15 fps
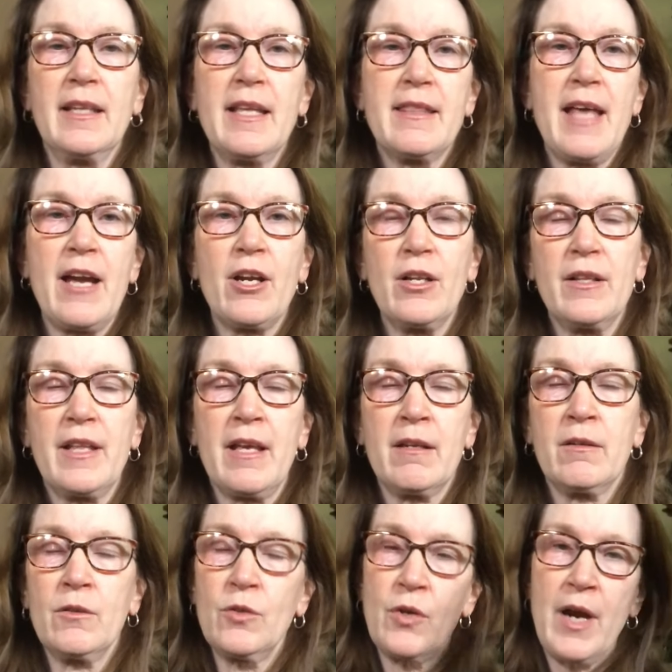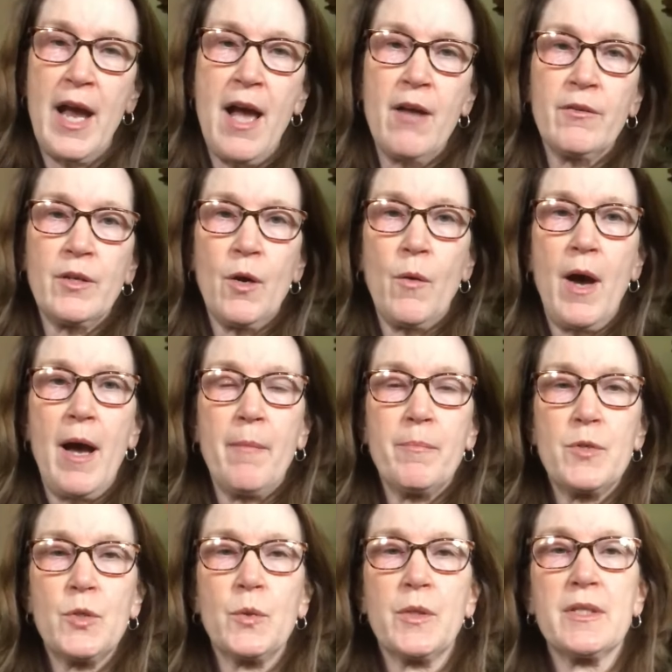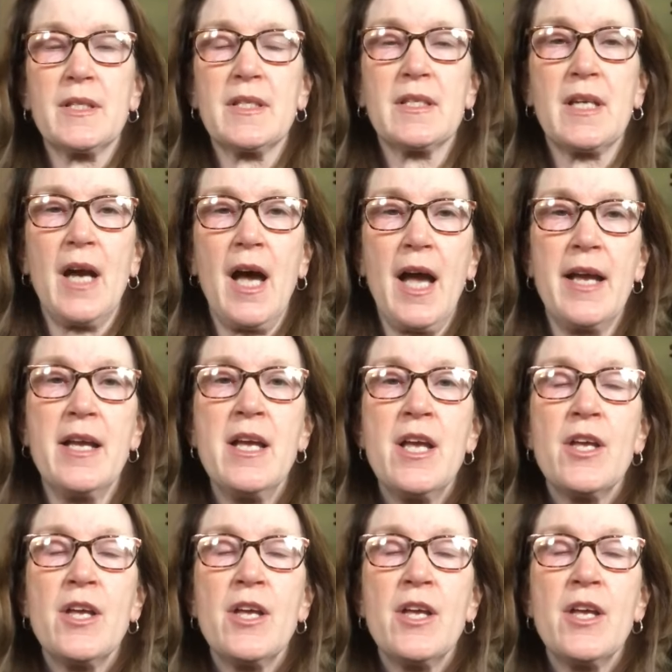Let that crown go up towards the sky.